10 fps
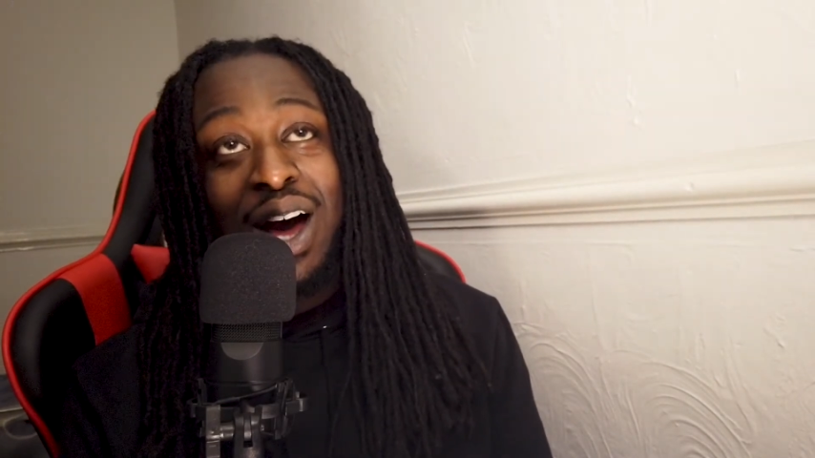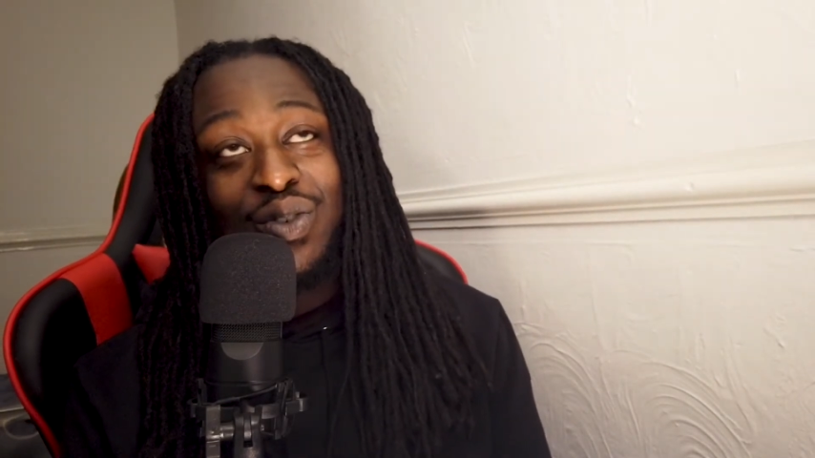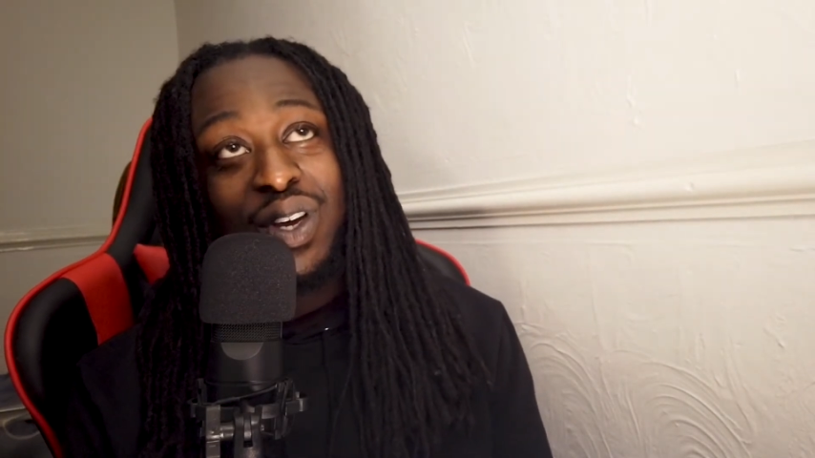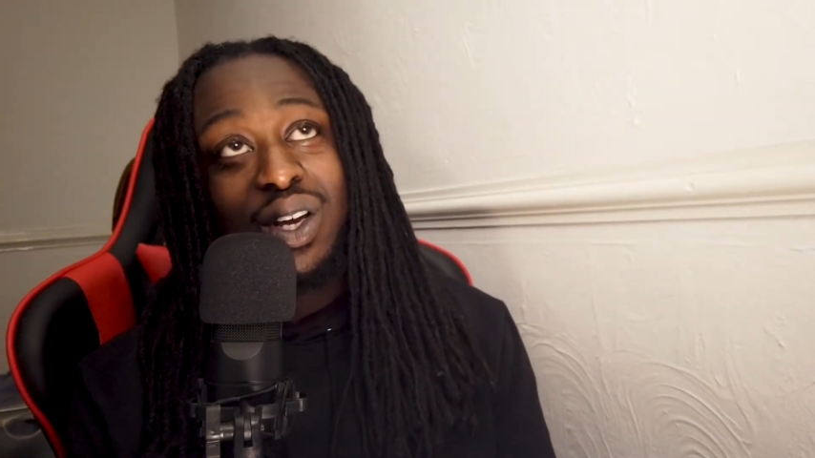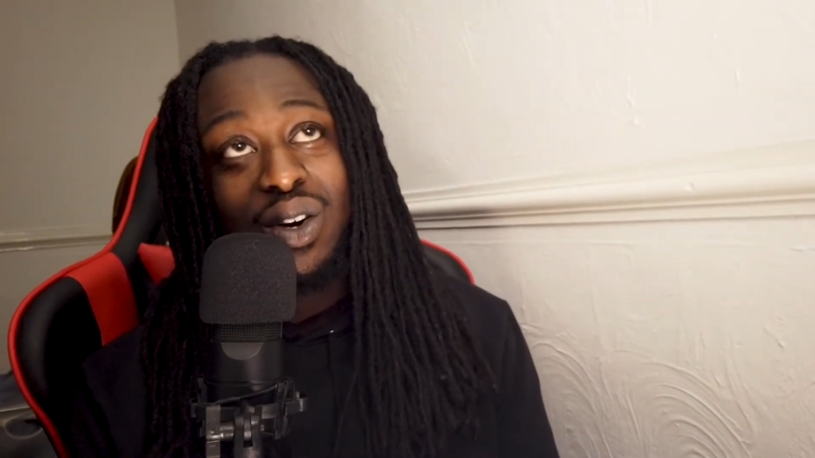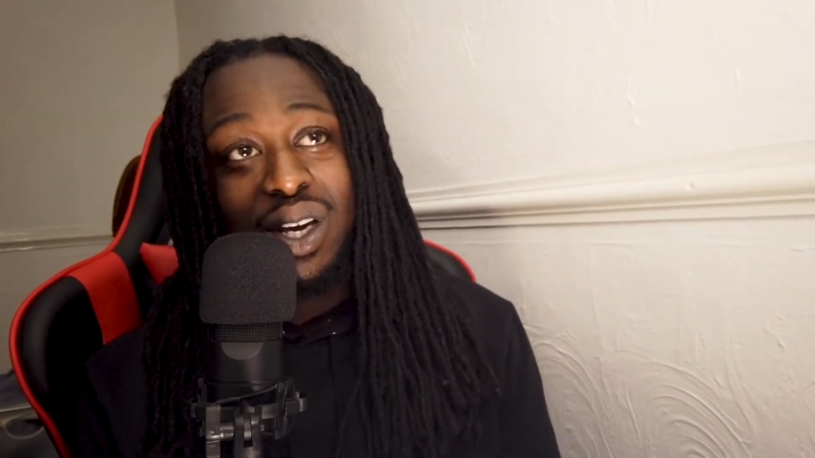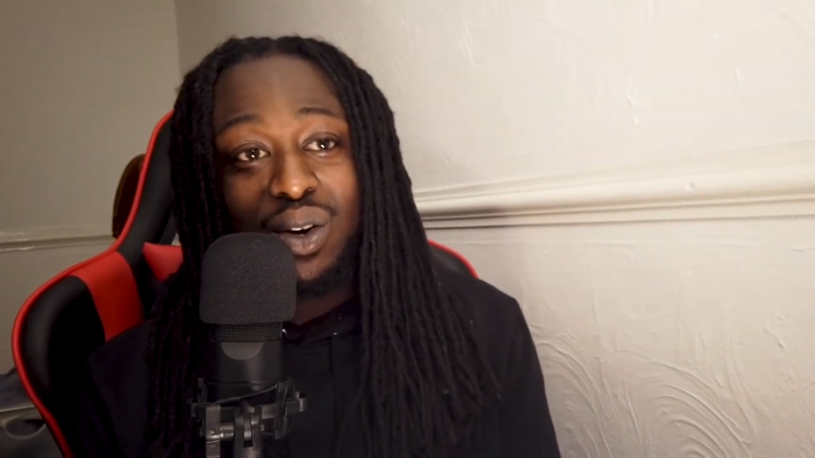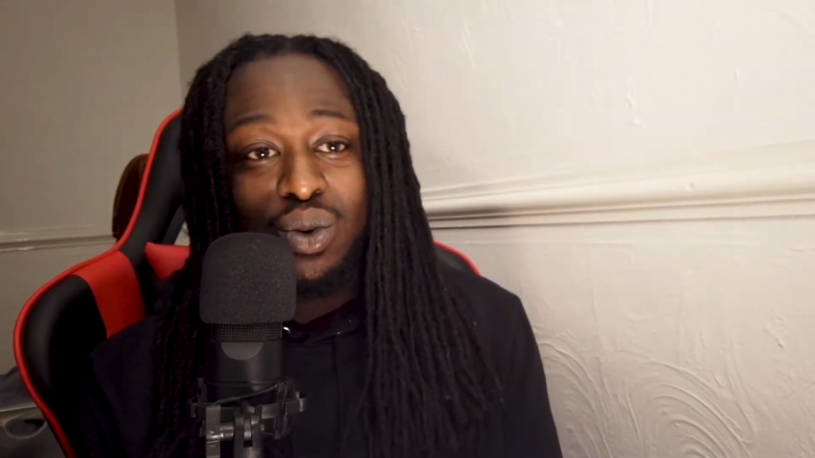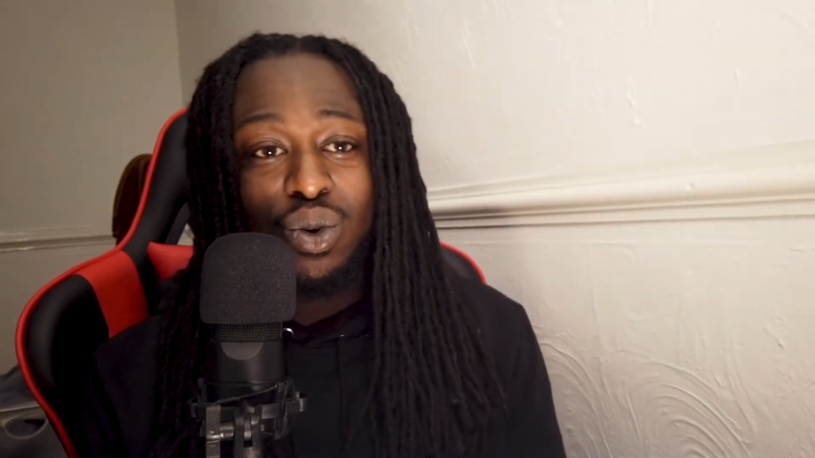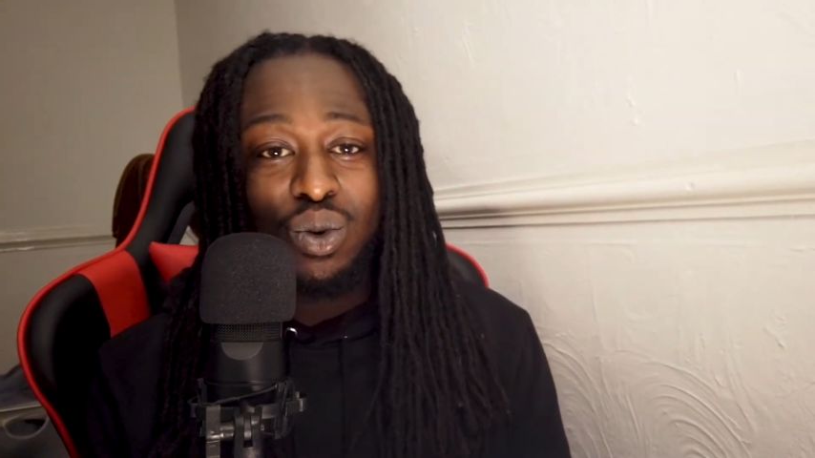I was thinking,
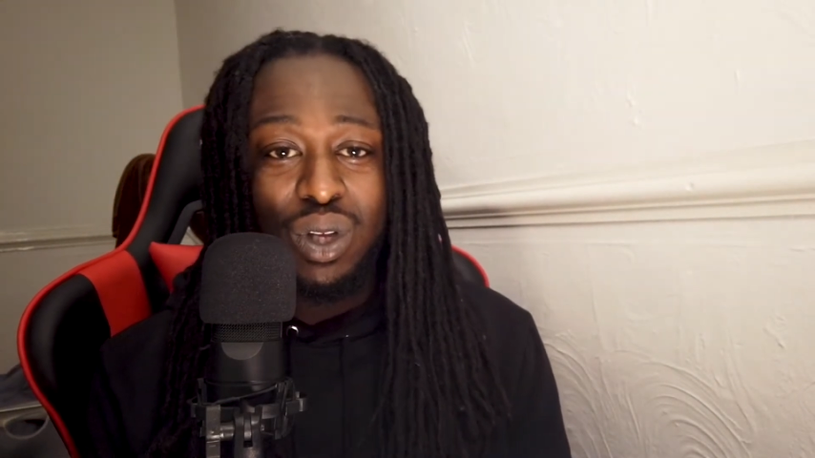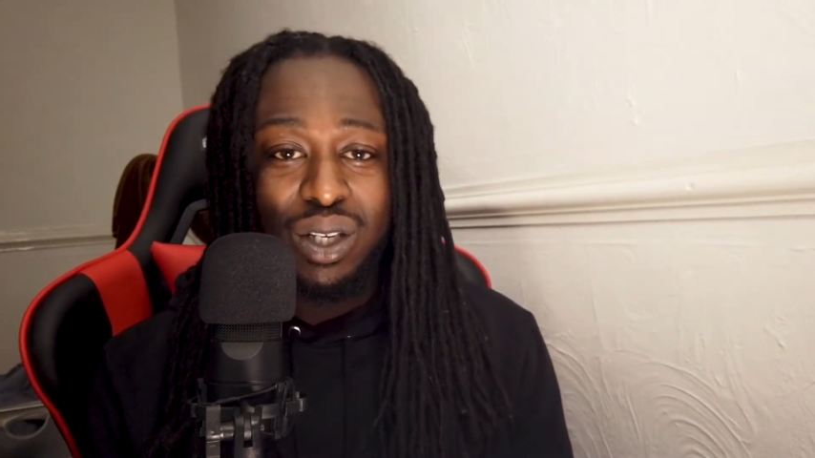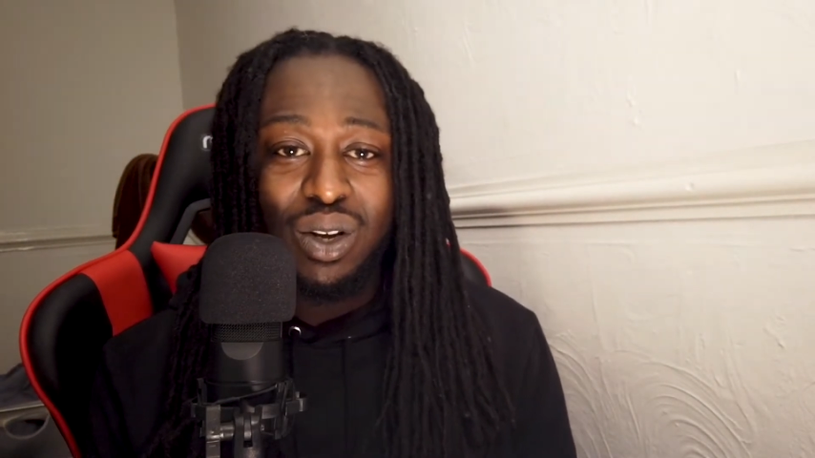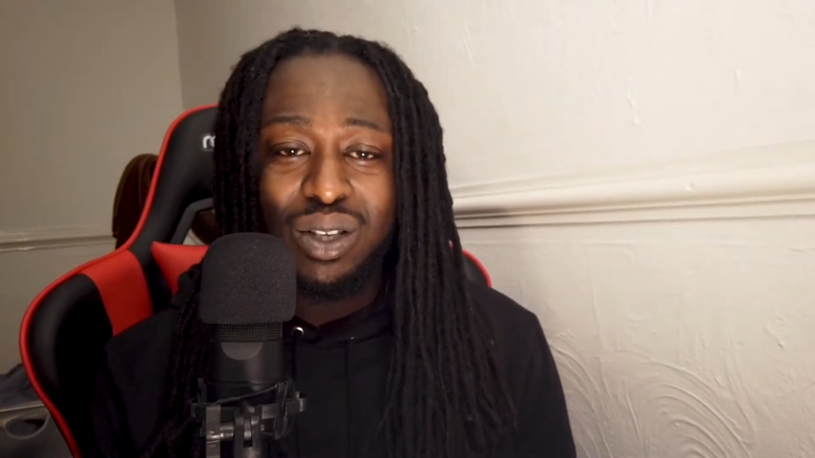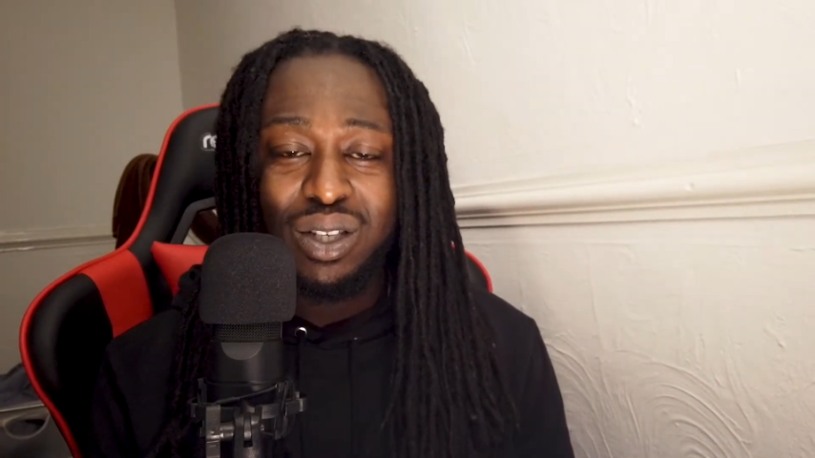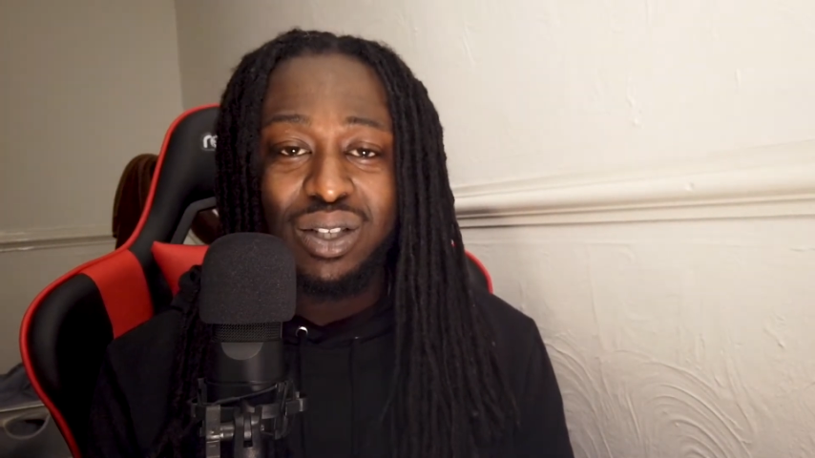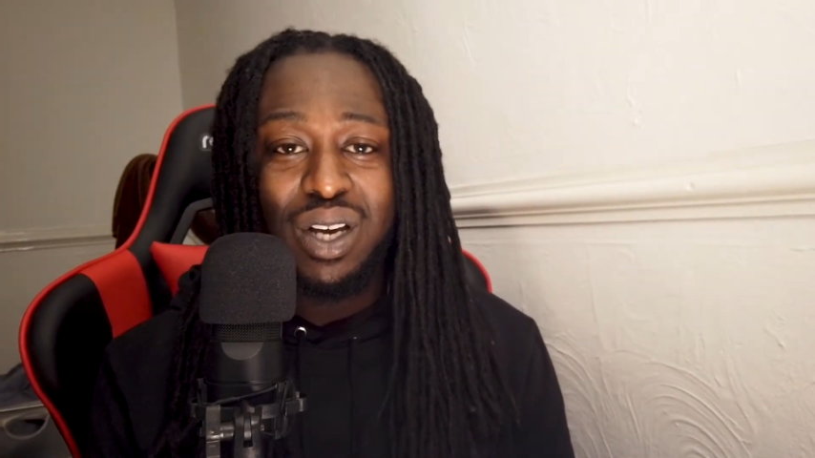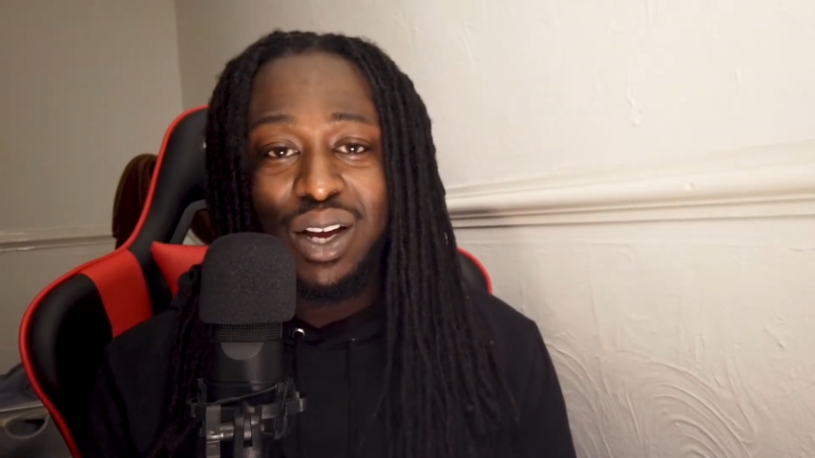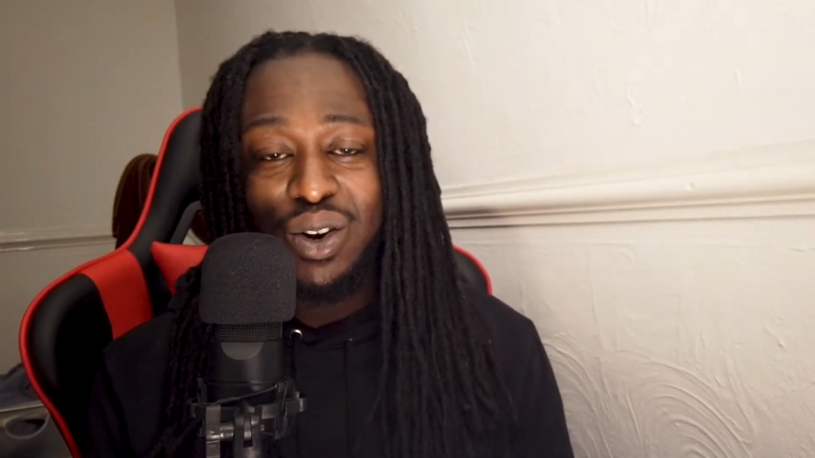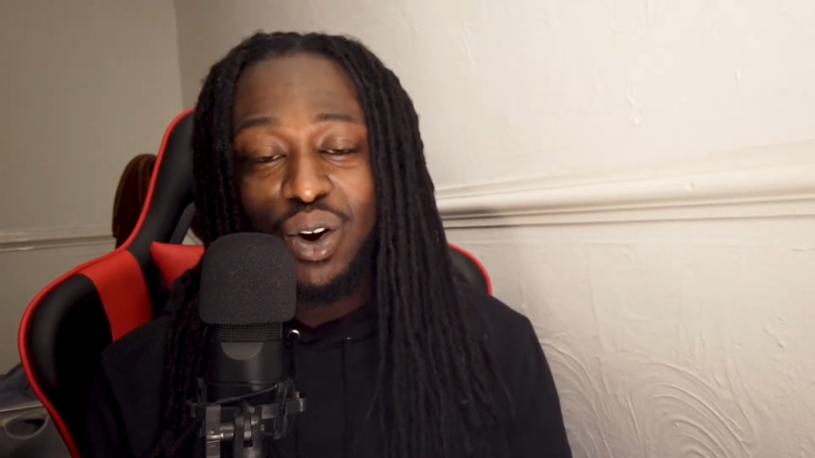okay, cool, there's
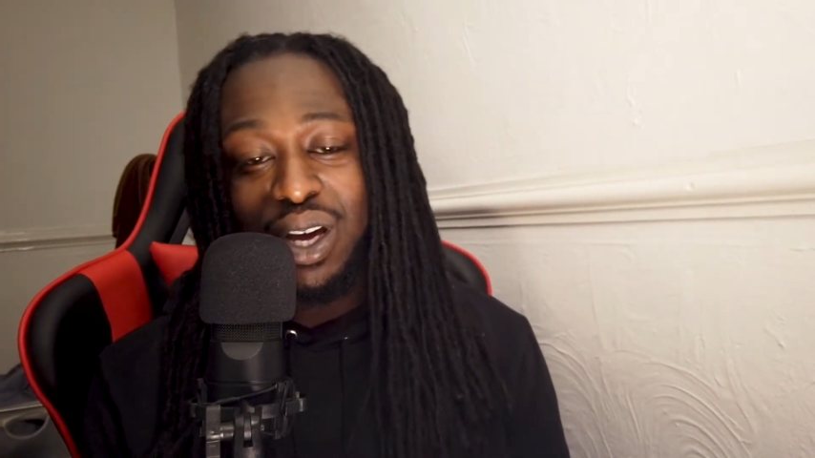Oscars going on.